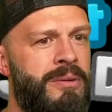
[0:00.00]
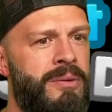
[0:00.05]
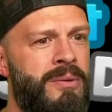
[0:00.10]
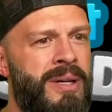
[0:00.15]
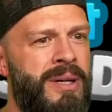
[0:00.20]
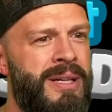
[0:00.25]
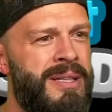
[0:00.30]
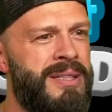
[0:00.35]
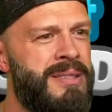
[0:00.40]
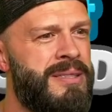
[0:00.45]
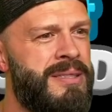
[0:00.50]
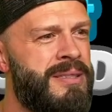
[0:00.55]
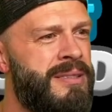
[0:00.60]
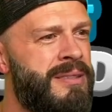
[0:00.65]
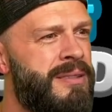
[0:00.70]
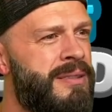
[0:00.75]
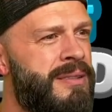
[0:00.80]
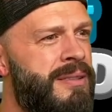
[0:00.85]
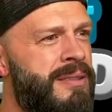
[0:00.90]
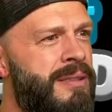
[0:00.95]
Why is...
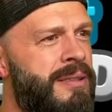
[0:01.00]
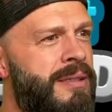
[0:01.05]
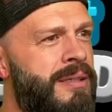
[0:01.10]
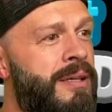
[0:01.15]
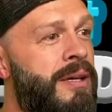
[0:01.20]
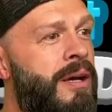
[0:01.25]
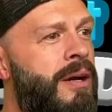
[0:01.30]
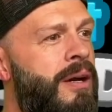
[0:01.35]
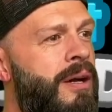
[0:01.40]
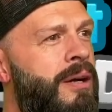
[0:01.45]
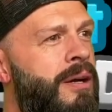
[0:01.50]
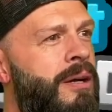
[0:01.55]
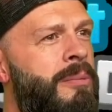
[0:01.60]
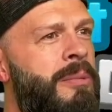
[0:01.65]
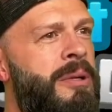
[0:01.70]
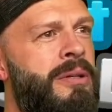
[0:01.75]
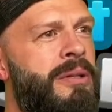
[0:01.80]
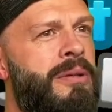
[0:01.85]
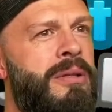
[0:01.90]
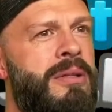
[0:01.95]
I'm
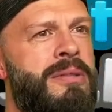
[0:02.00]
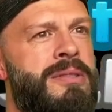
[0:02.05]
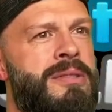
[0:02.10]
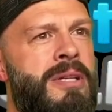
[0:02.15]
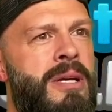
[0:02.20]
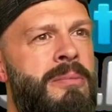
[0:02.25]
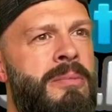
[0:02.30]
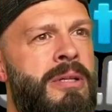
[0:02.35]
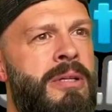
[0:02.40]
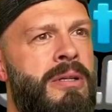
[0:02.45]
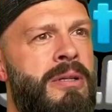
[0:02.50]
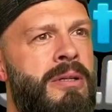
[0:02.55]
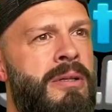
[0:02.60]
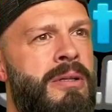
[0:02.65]
going to do a little something here.